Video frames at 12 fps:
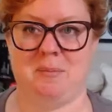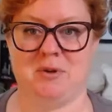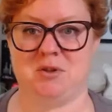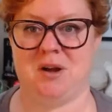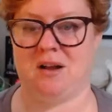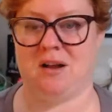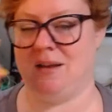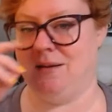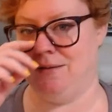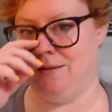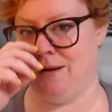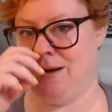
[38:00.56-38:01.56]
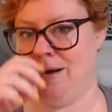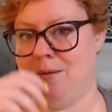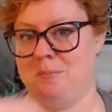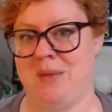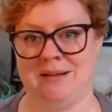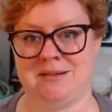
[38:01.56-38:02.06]
up a truck and
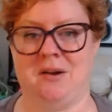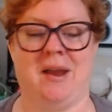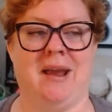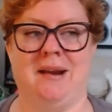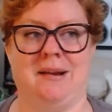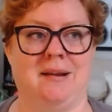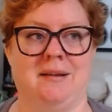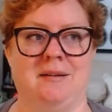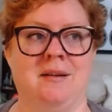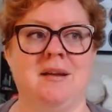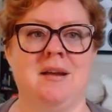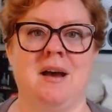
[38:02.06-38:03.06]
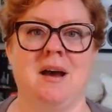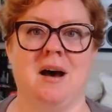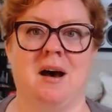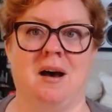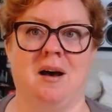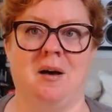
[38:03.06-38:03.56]
passed out candy, and
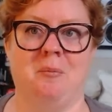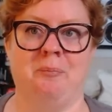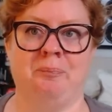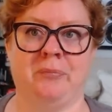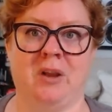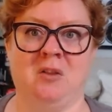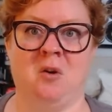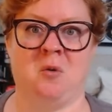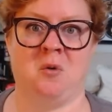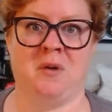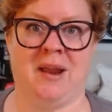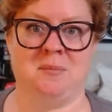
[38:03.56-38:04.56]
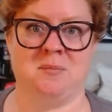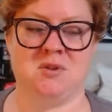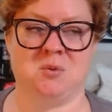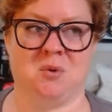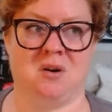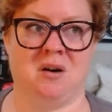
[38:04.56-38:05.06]
a local game
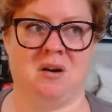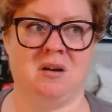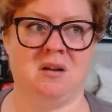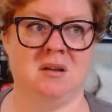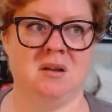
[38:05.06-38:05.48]
store